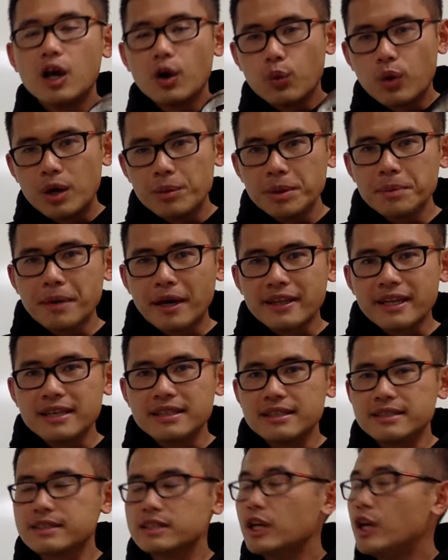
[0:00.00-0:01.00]
What I mean by that
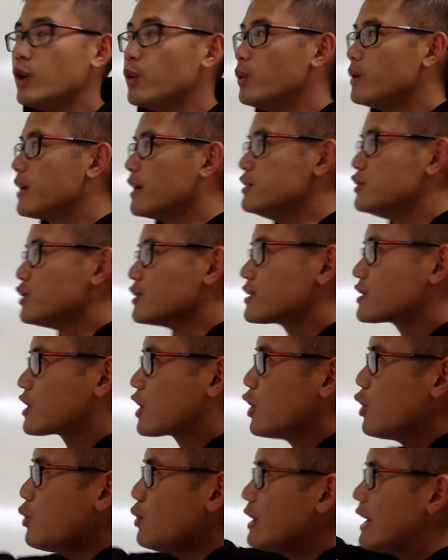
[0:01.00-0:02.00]
is we can just
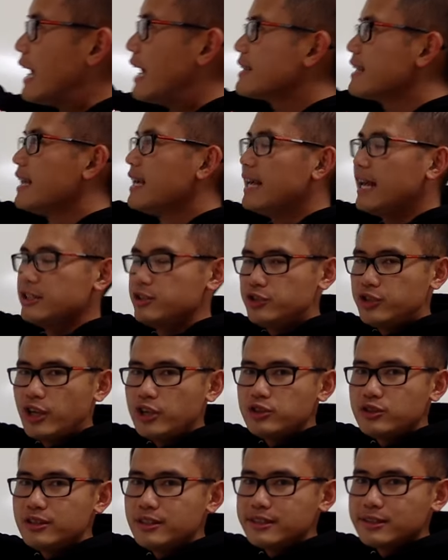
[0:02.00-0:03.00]
go ahead and
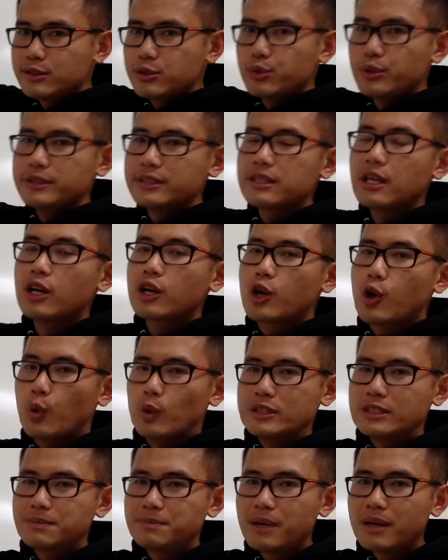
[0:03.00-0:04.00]
change this to its
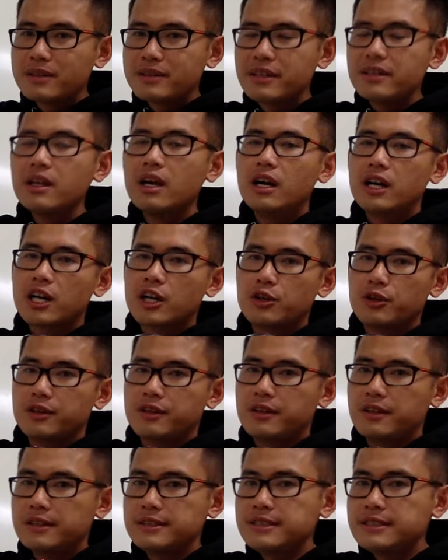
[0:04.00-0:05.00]
corresponding
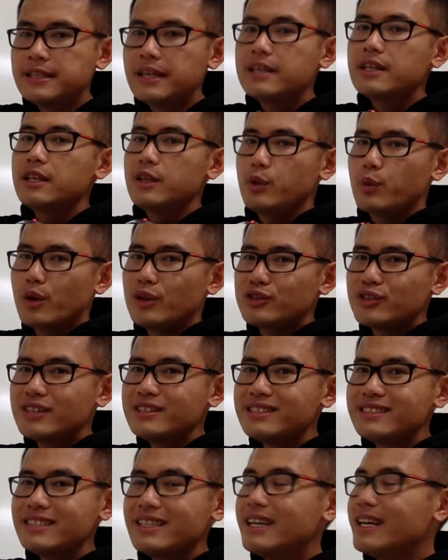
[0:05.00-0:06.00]
characteristic
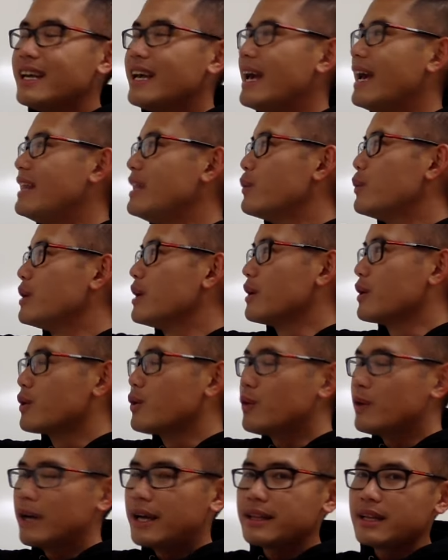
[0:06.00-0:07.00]
equations and then we can
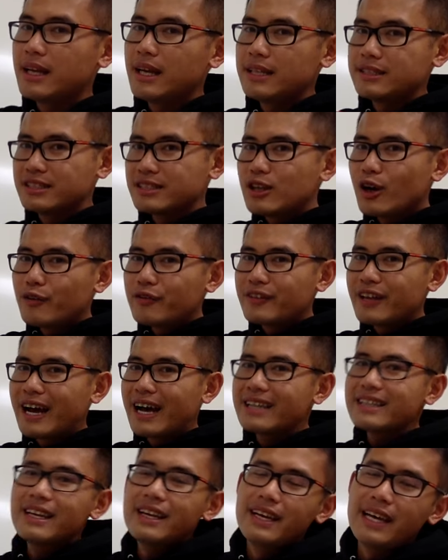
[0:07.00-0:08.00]
go ahead and solve
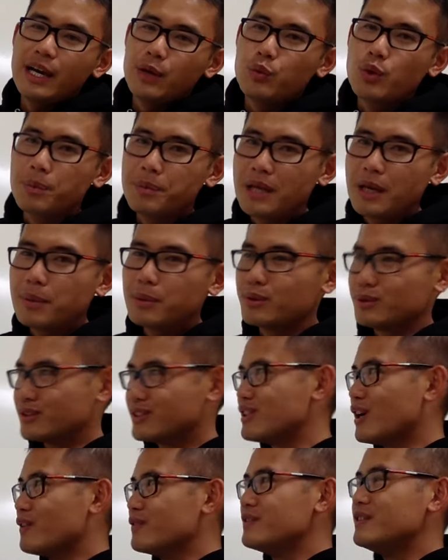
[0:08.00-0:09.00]
that and we'll be able to
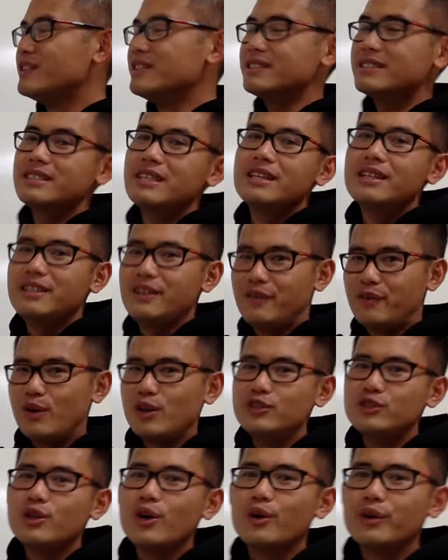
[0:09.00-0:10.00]
solve this
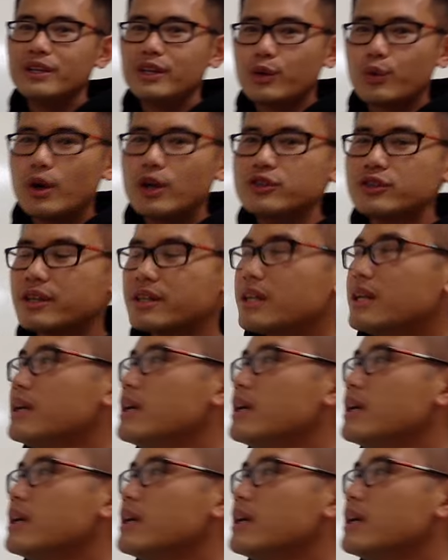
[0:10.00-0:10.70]
differential equation.